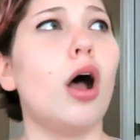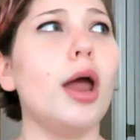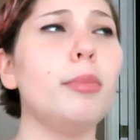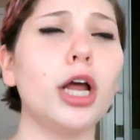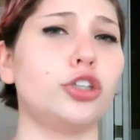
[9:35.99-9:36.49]

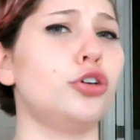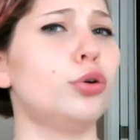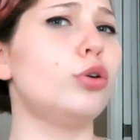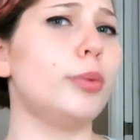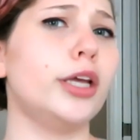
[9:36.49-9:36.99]
I'm not
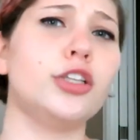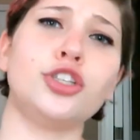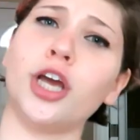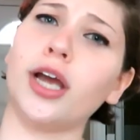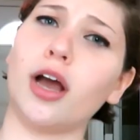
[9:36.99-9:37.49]
sure who to make the
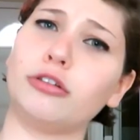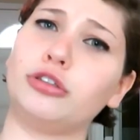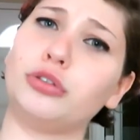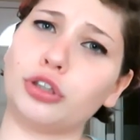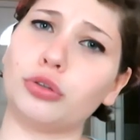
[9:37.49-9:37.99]
check out
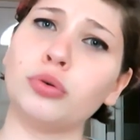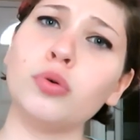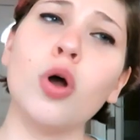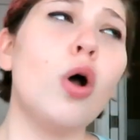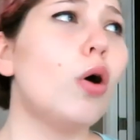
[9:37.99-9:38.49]
to,
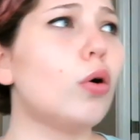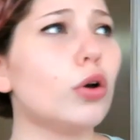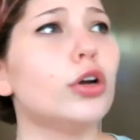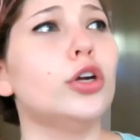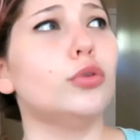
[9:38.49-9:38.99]
you
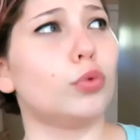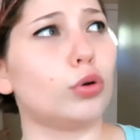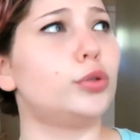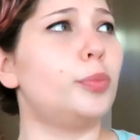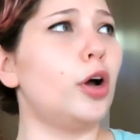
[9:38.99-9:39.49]
or
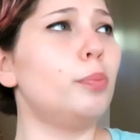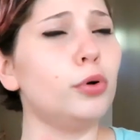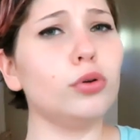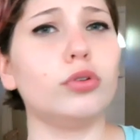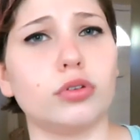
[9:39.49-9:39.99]
Rose Bar
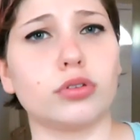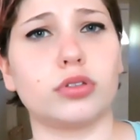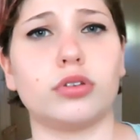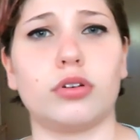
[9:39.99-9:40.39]
Poodles.